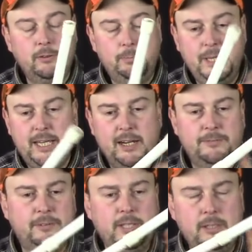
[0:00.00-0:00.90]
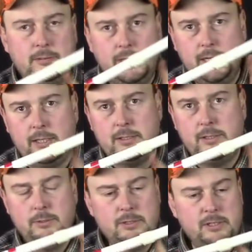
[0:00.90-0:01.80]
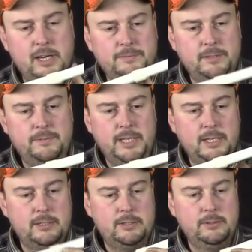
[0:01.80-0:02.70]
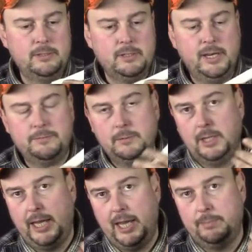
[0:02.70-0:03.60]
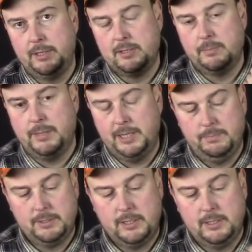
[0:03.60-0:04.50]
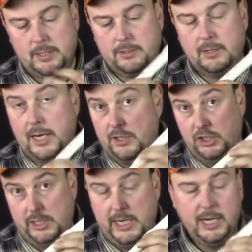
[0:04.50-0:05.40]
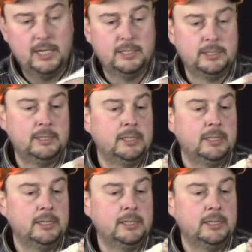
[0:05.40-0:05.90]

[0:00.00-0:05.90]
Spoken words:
Just be careful you don't get it too soft. If you get it too soft, what'll happen is the pipe will start to stretch and tear.